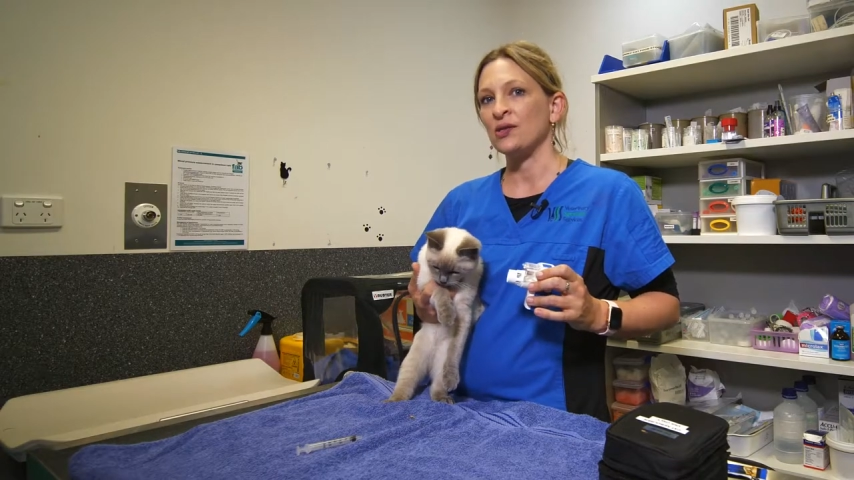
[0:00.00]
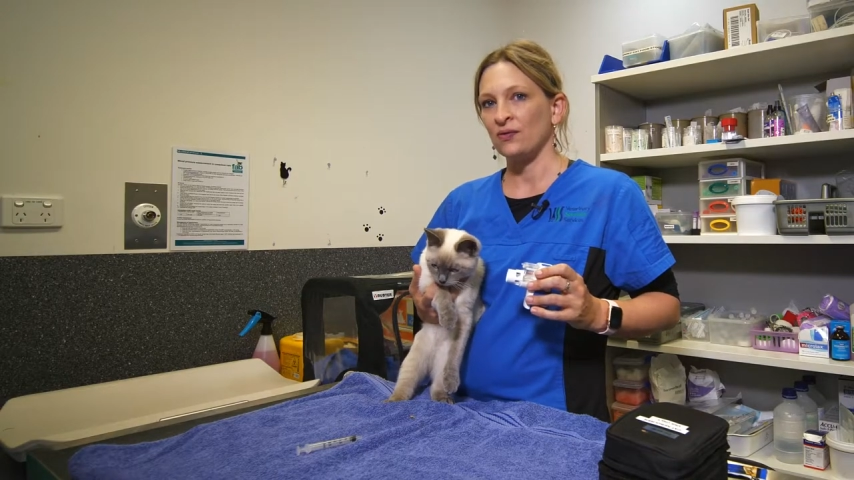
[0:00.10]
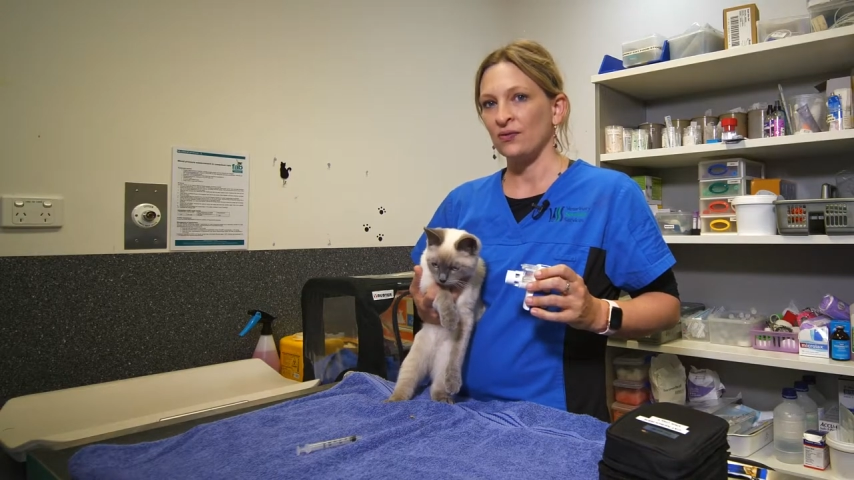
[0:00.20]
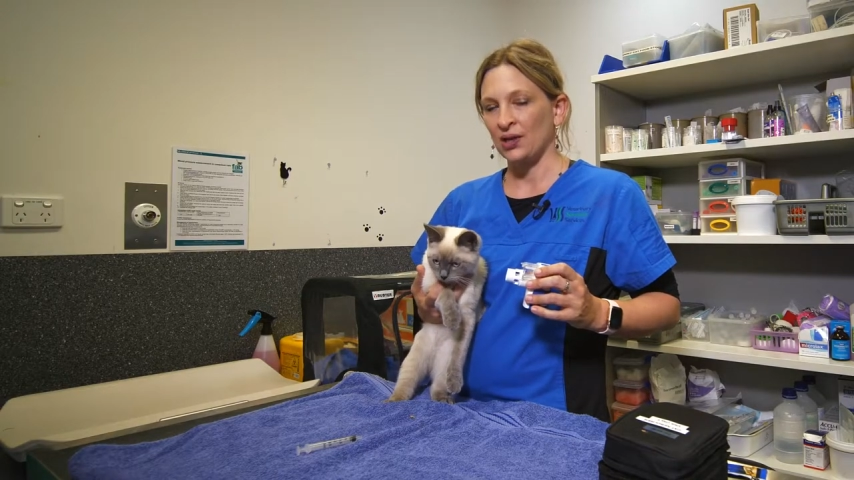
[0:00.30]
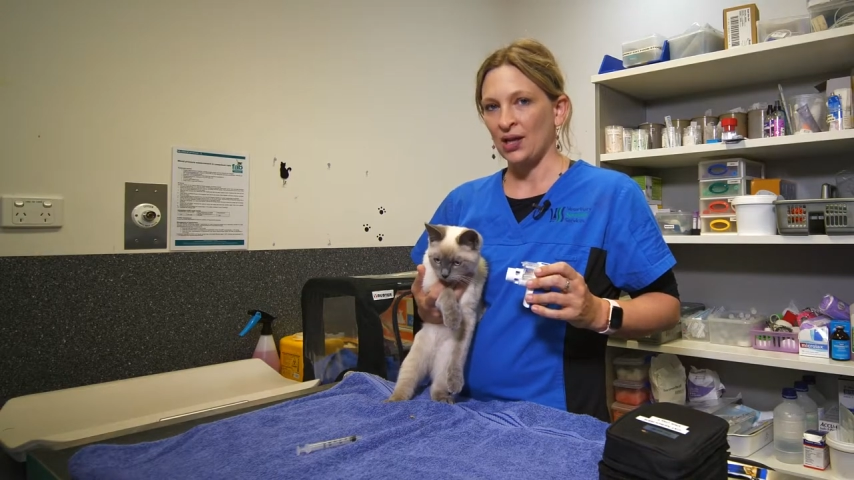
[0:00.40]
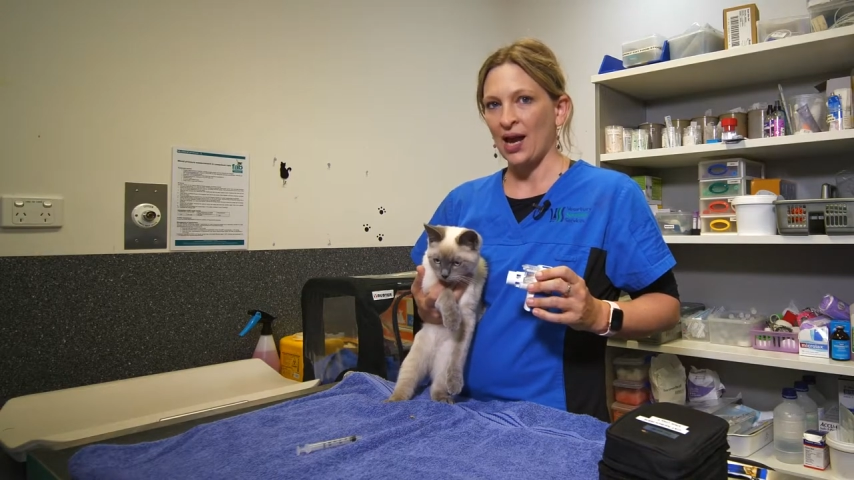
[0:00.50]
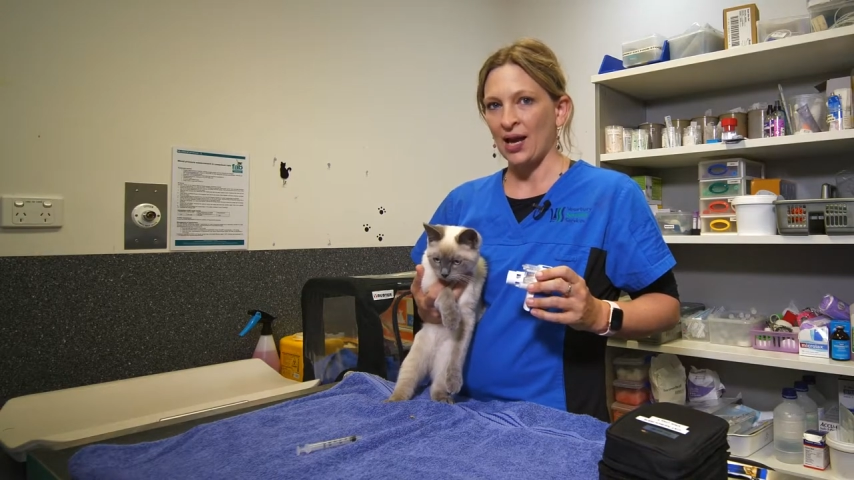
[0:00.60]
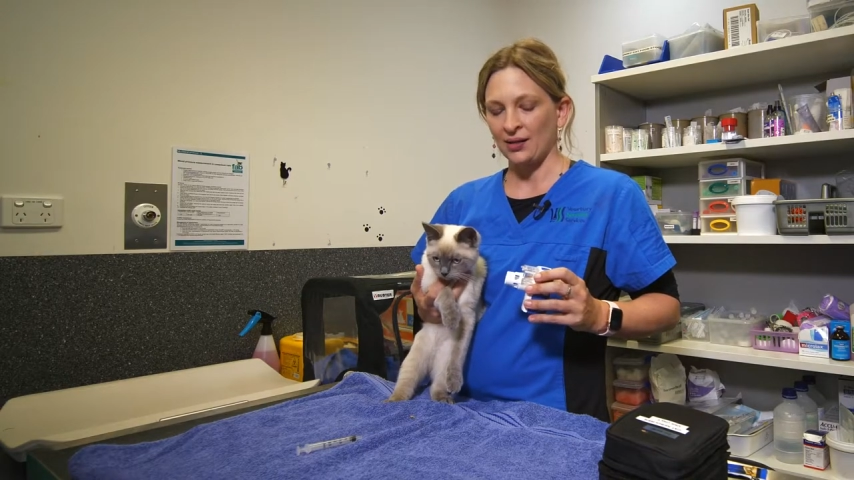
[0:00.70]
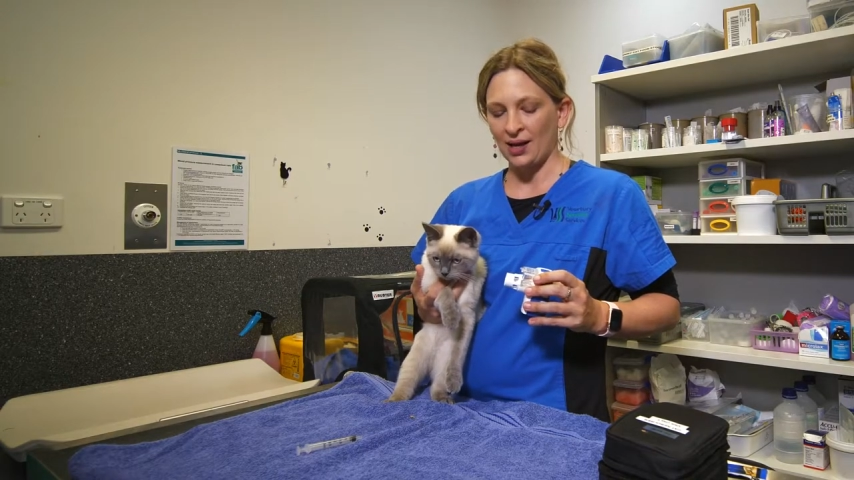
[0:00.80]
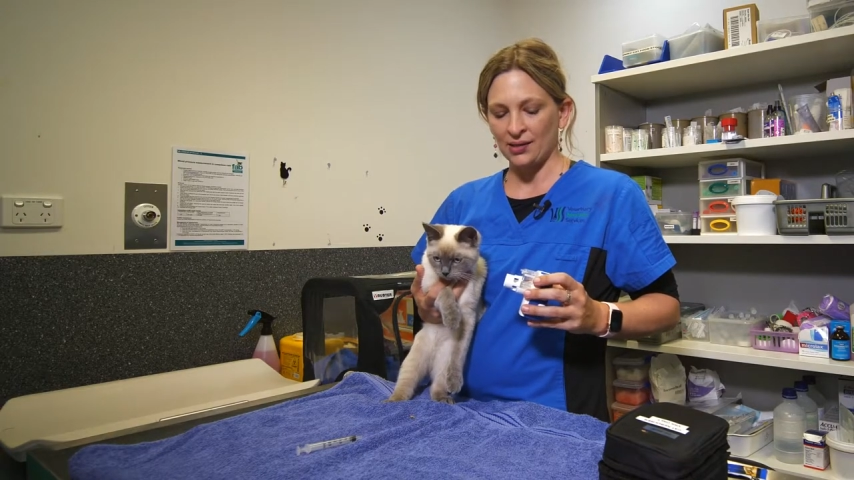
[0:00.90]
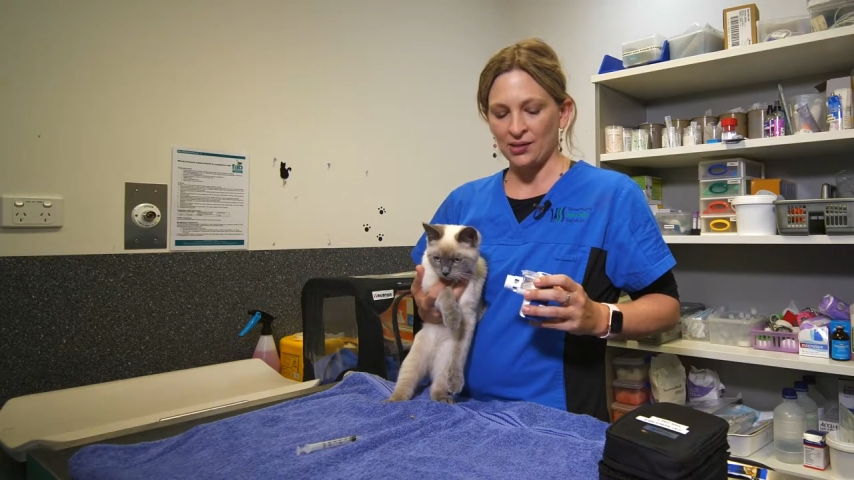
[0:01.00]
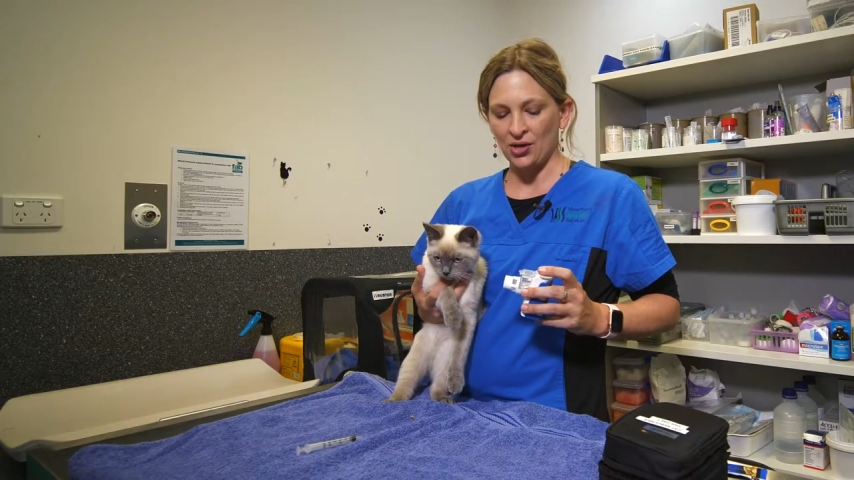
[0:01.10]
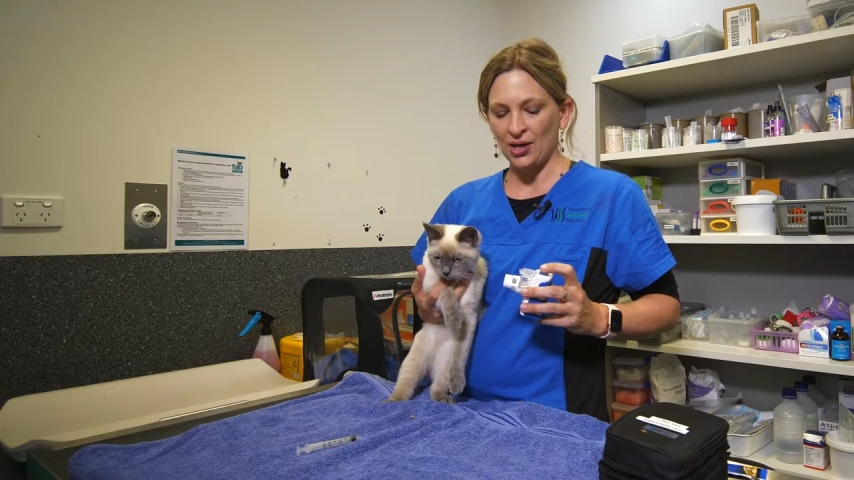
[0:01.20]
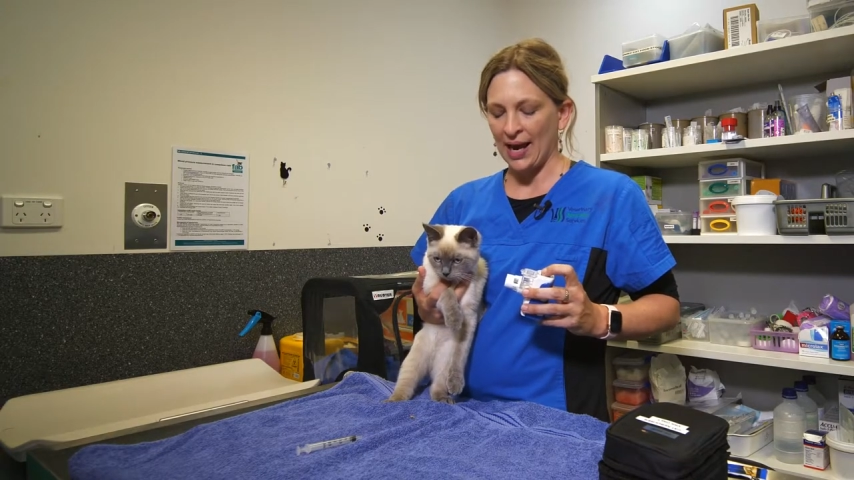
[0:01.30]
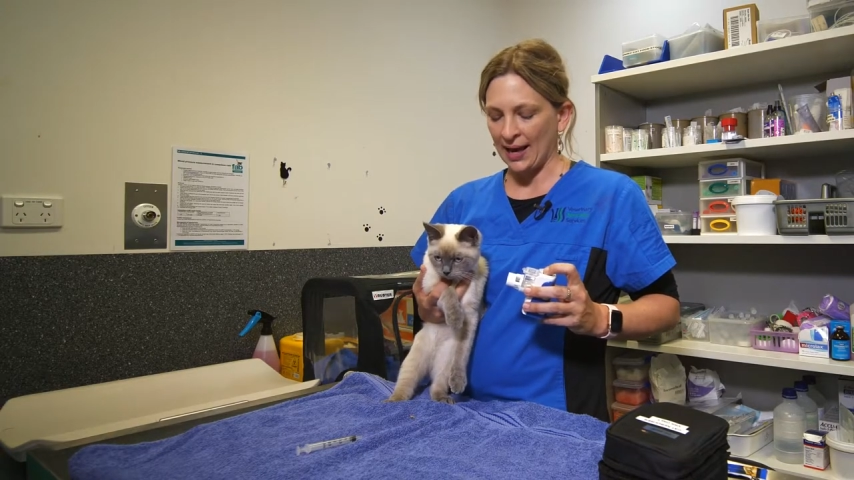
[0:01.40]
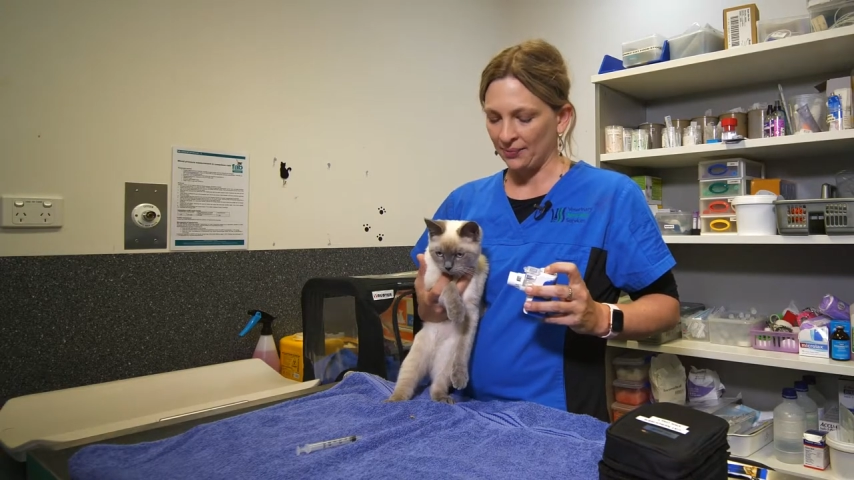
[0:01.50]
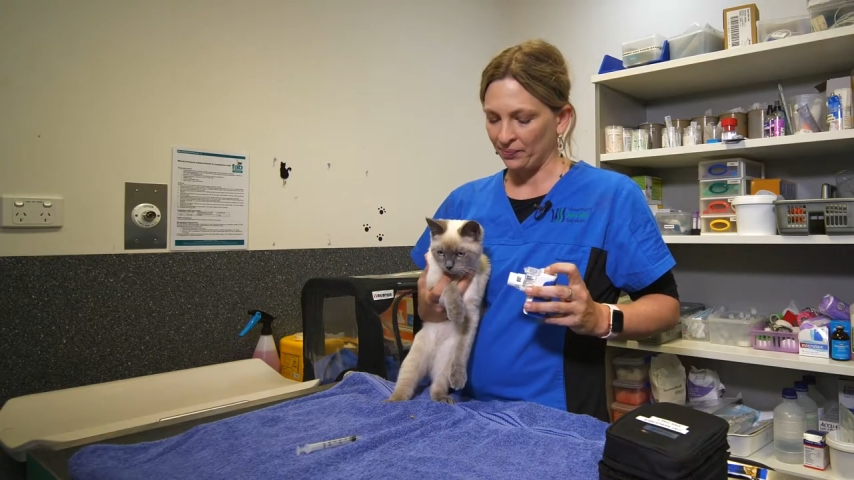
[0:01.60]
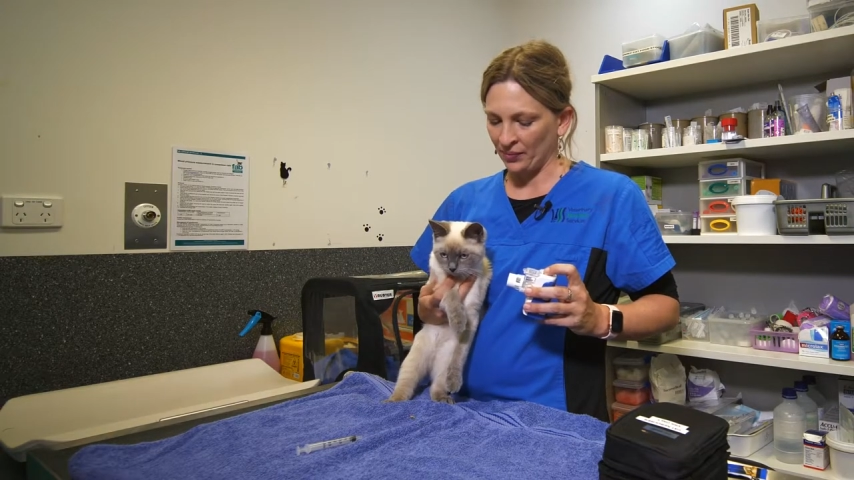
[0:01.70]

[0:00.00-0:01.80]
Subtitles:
of the cat as you can.